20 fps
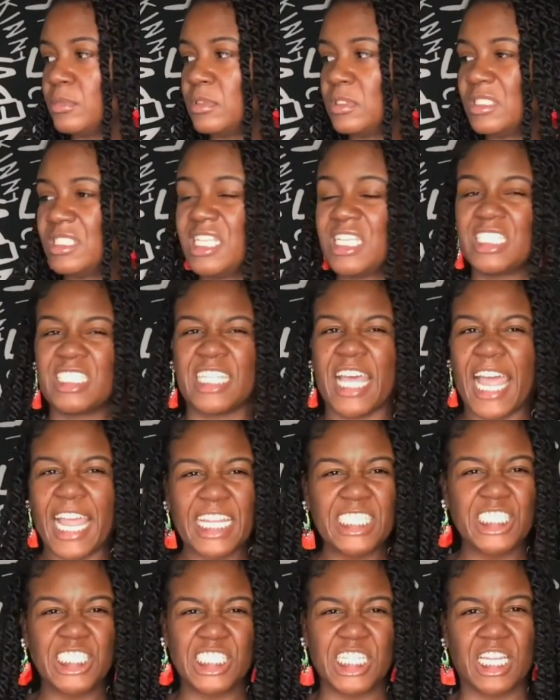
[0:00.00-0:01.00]

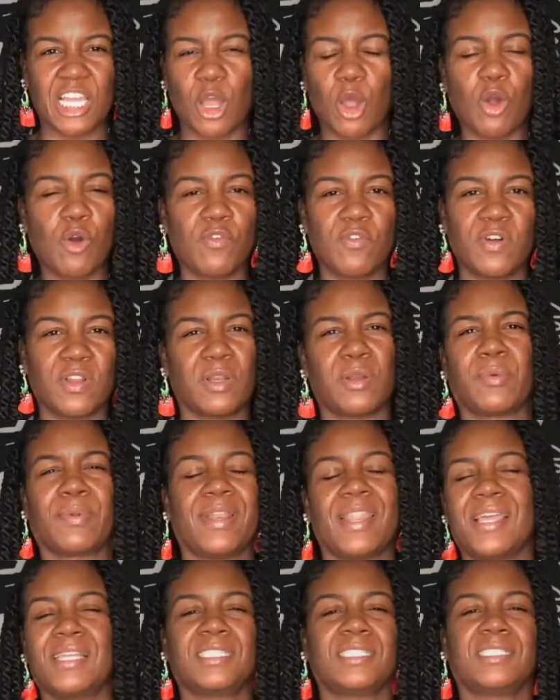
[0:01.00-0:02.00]
dictation over a
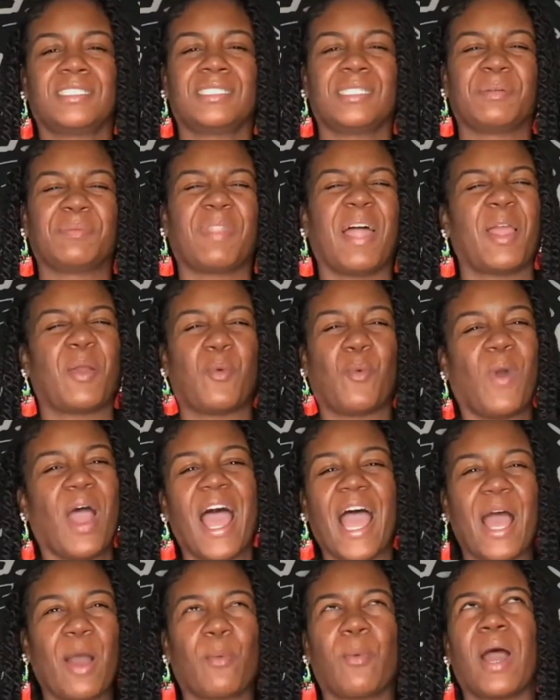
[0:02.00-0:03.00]
relationship? Like,
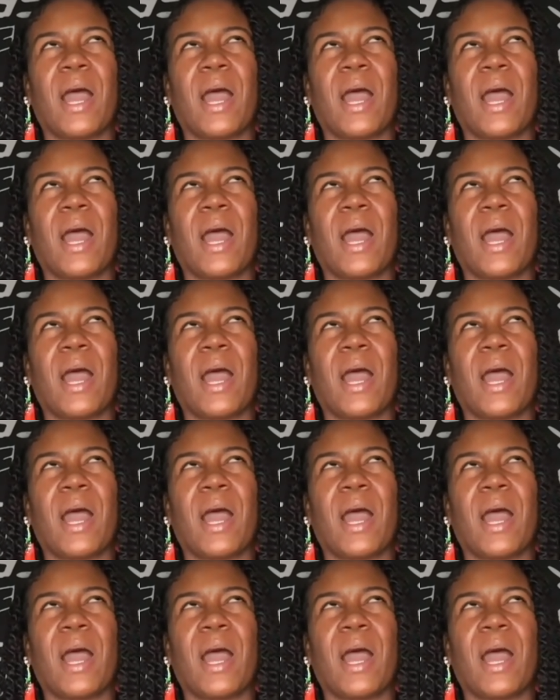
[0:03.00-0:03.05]
why?